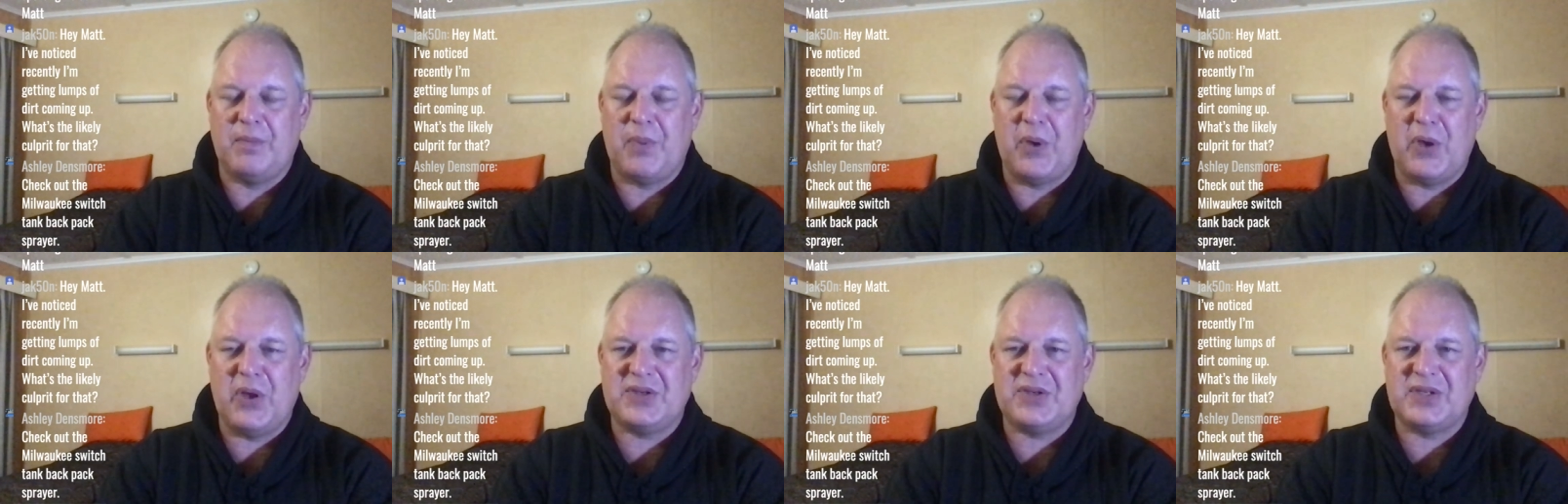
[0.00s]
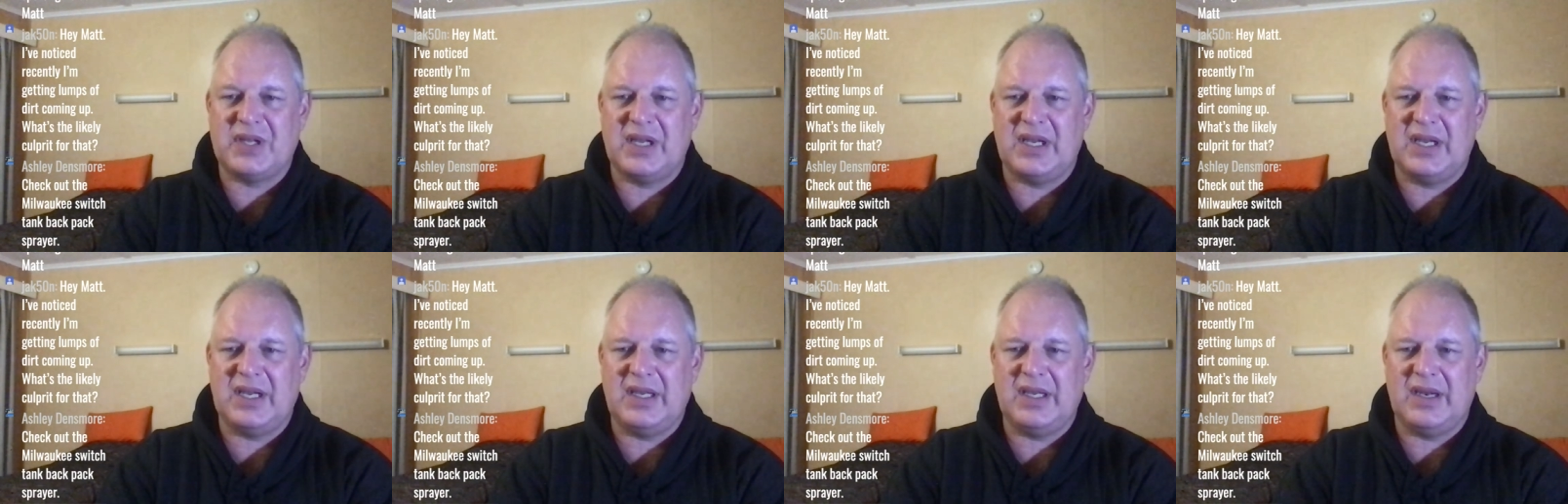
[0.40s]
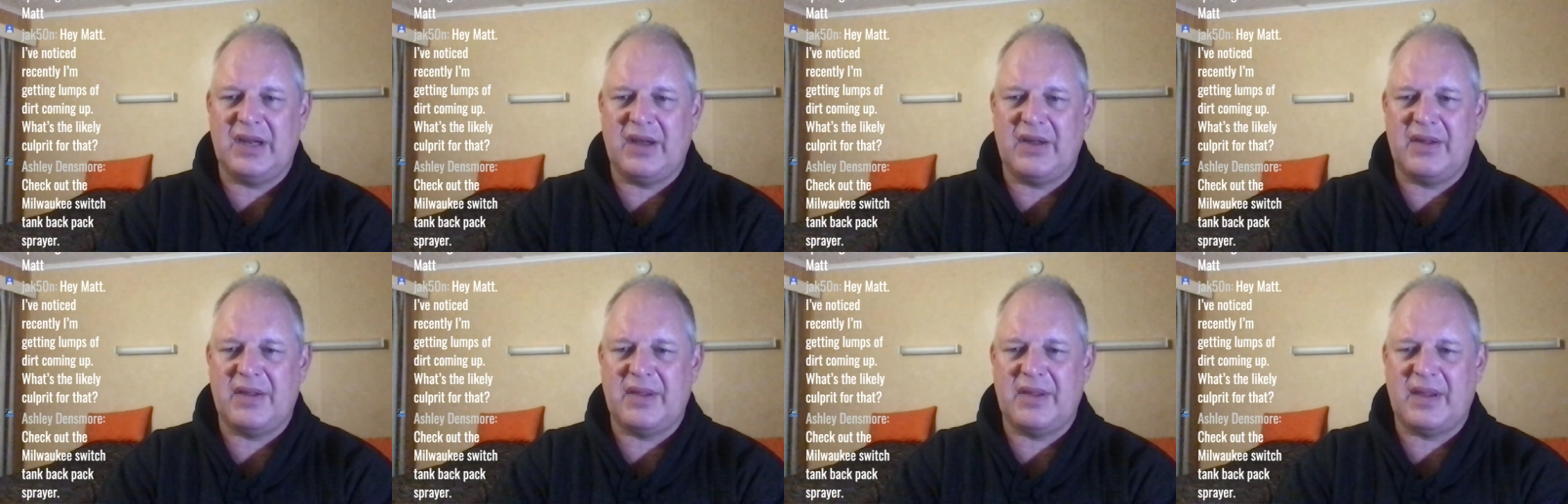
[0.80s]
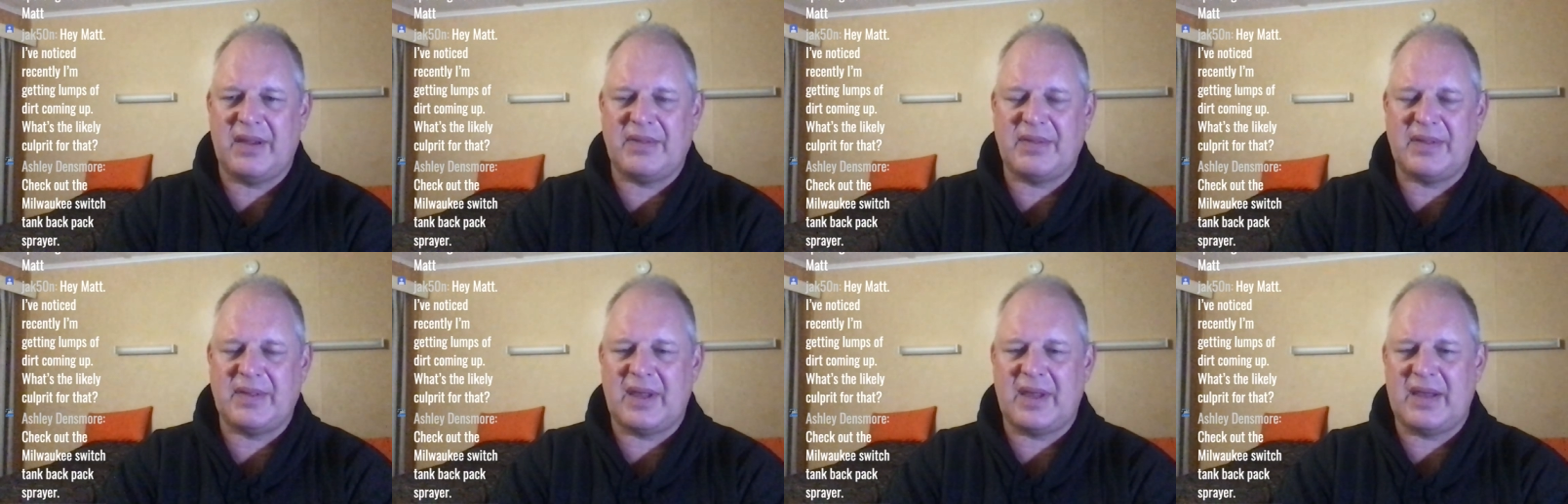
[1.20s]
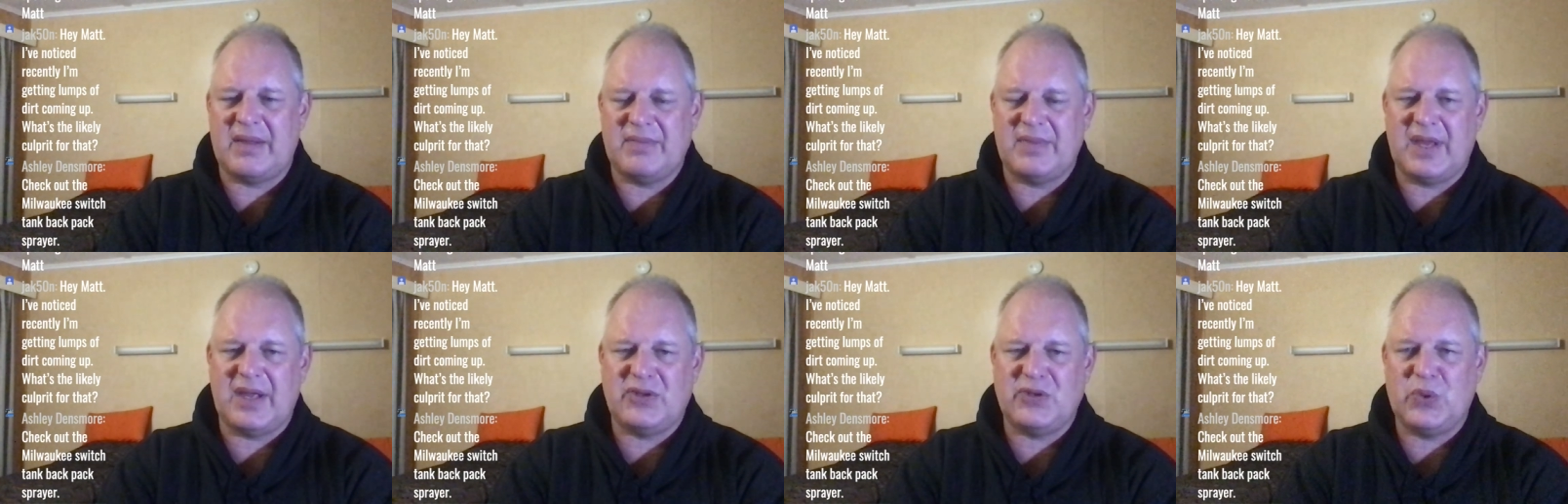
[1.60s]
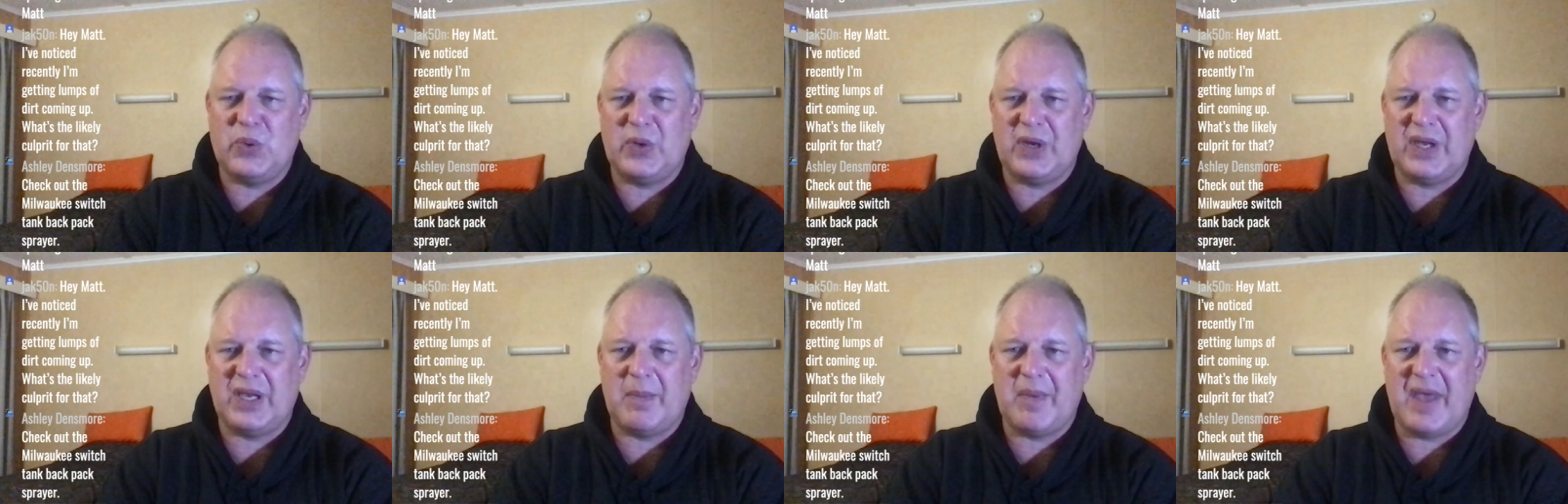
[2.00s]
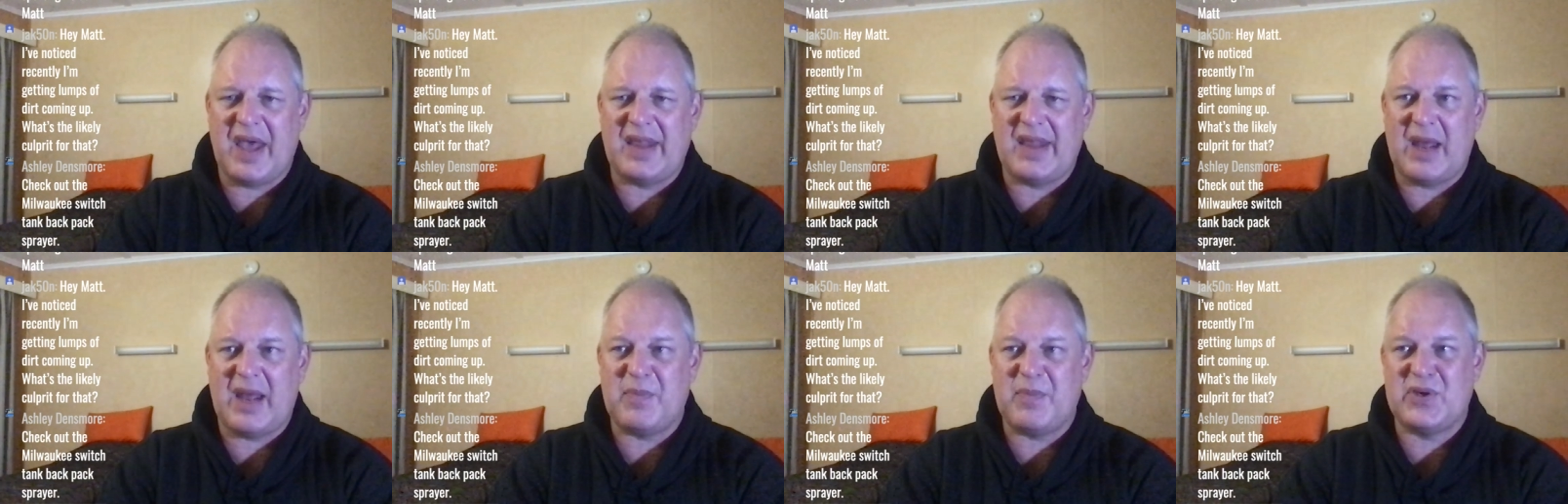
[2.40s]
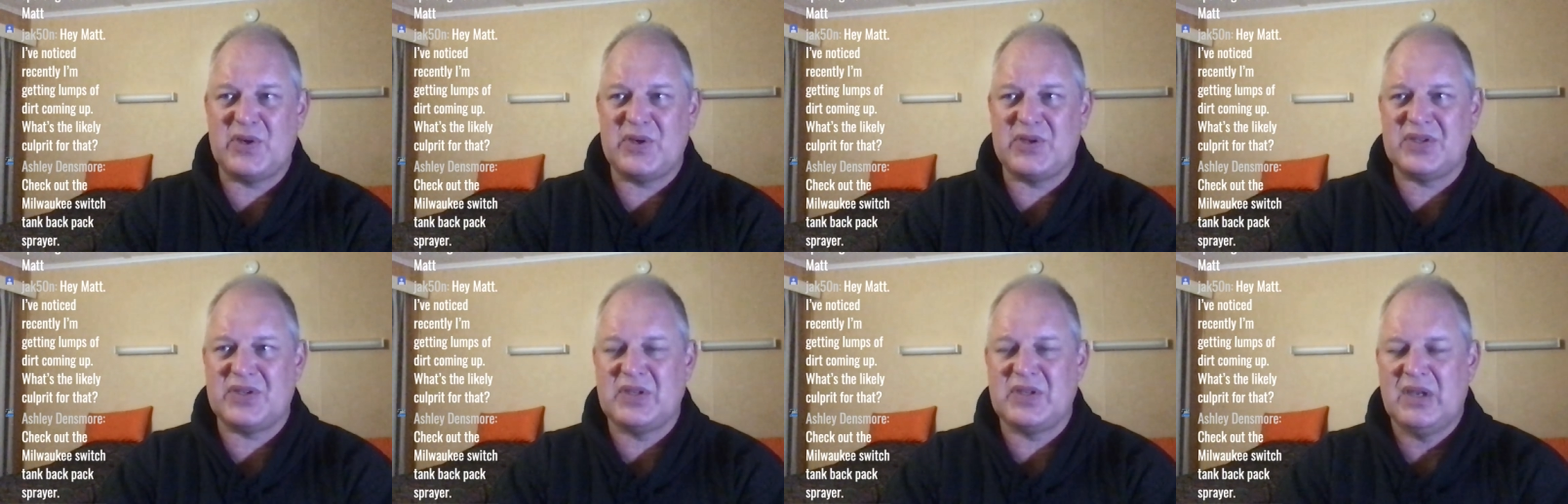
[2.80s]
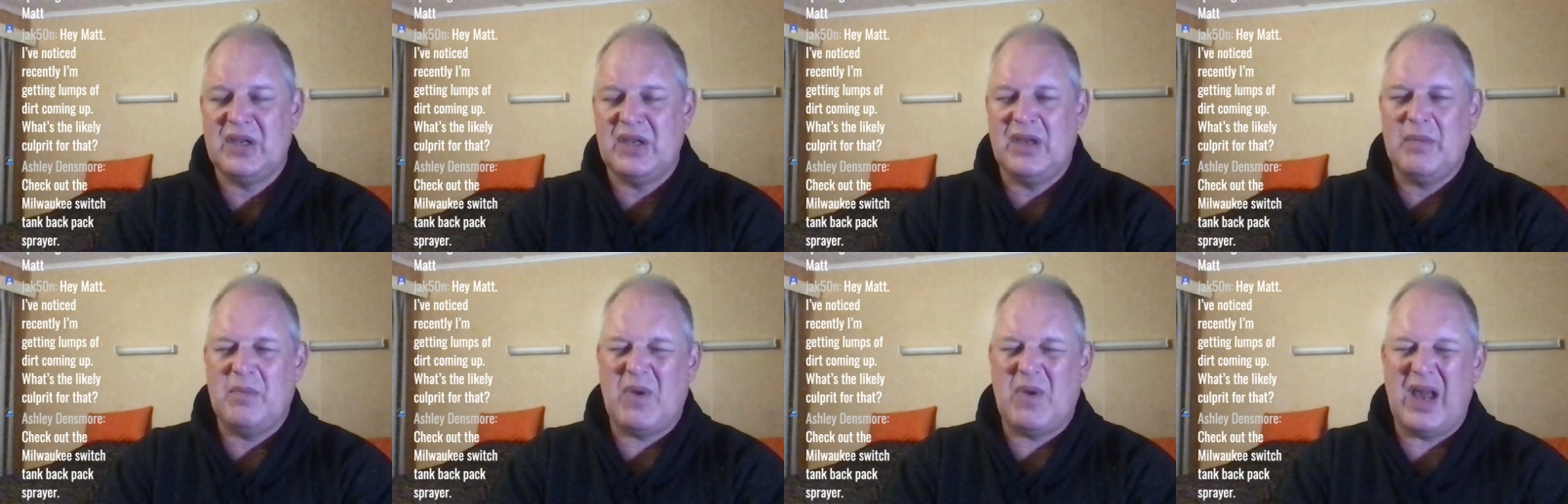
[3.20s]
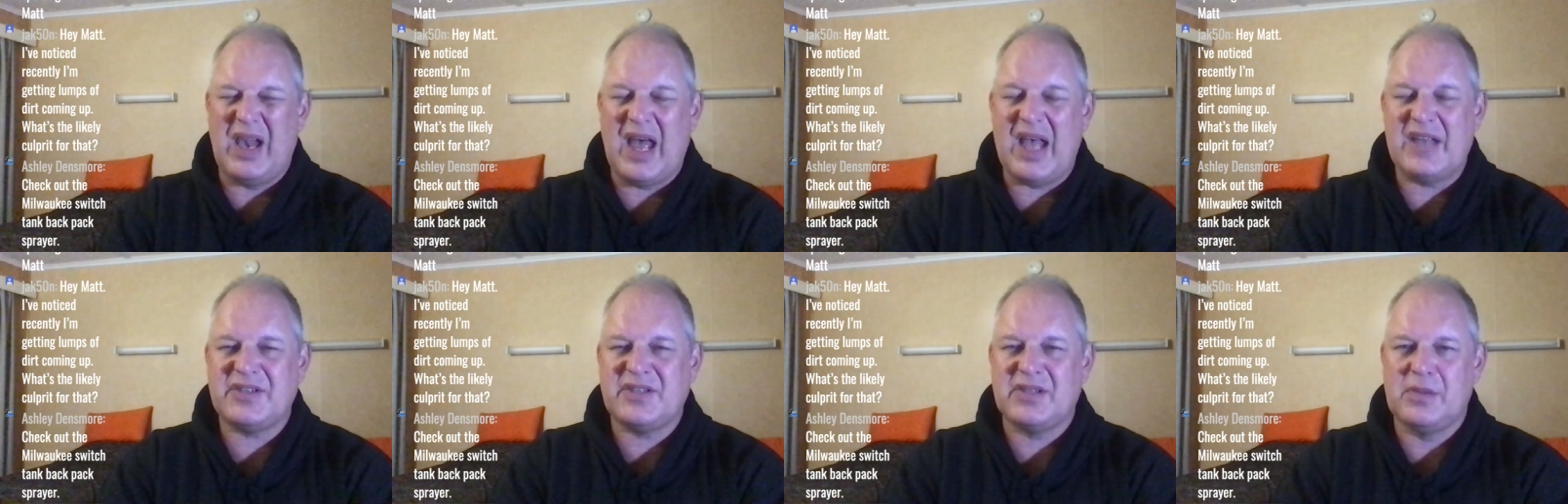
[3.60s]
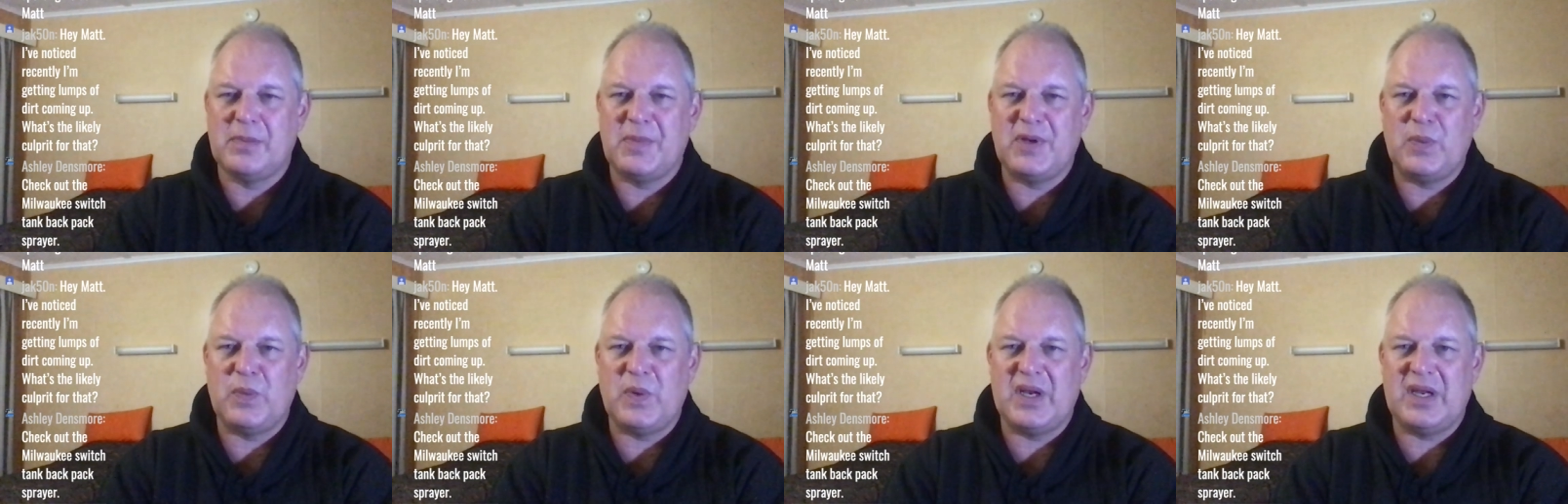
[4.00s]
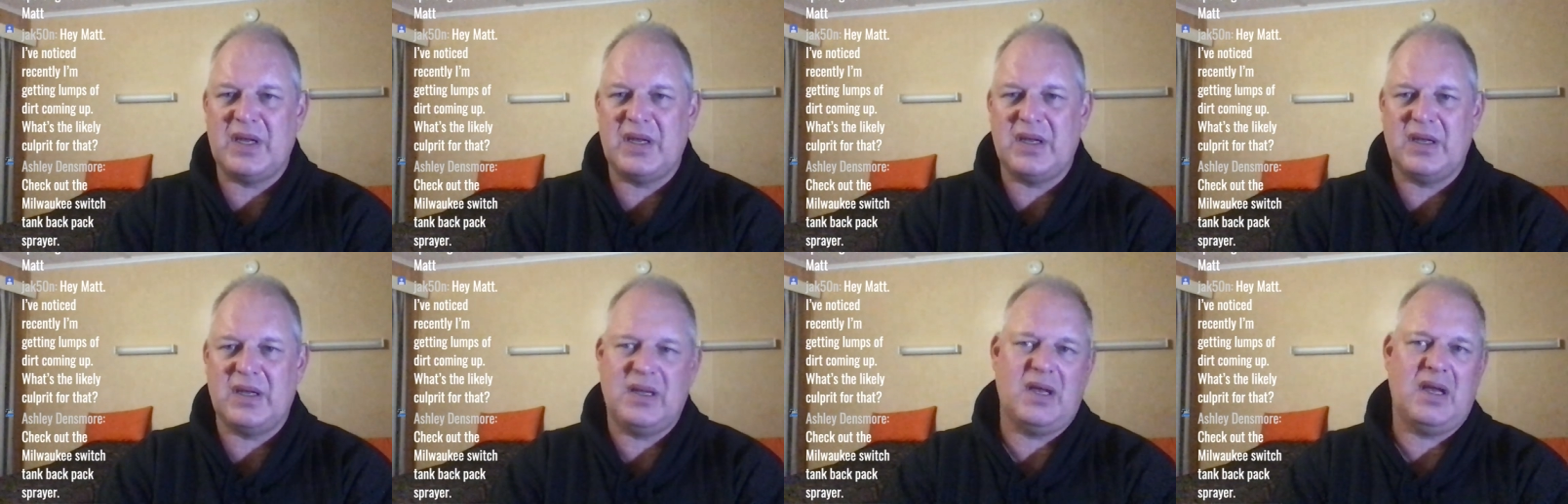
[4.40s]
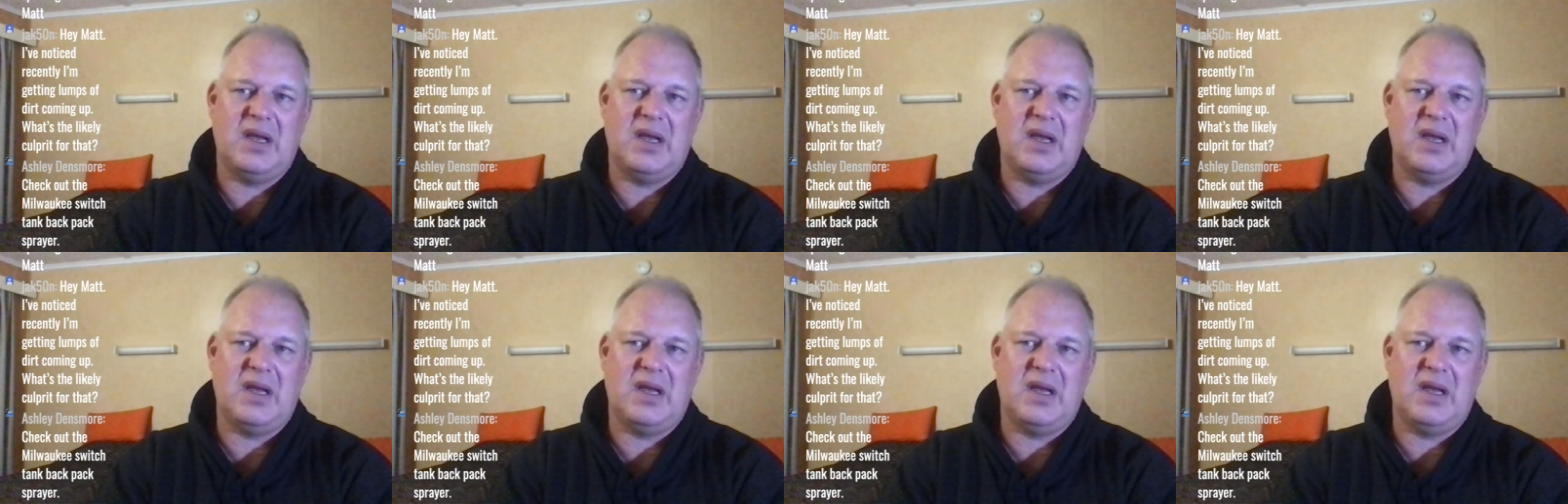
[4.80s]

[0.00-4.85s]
personally, that they're talking about that, because my last little bit of winter,